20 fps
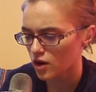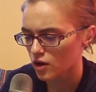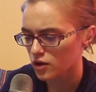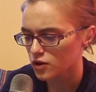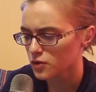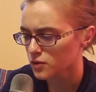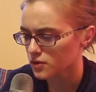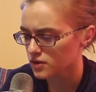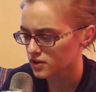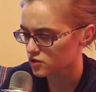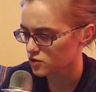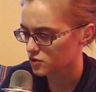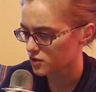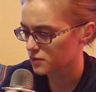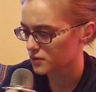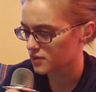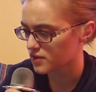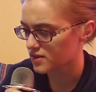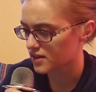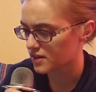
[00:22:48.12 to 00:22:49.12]
Are you going to join
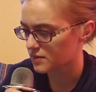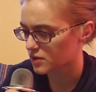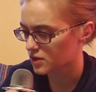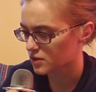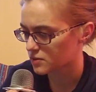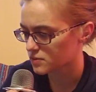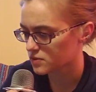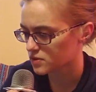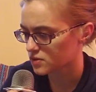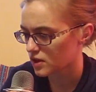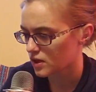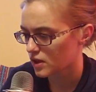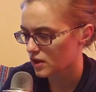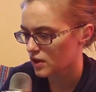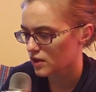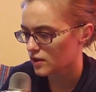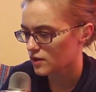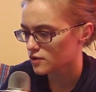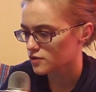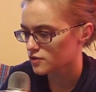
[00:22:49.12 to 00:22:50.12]
when the time comes?
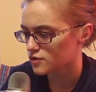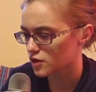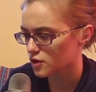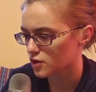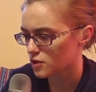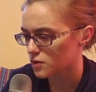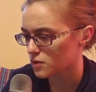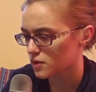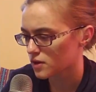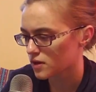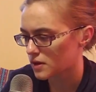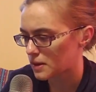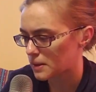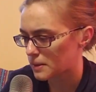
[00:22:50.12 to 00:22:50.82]
So,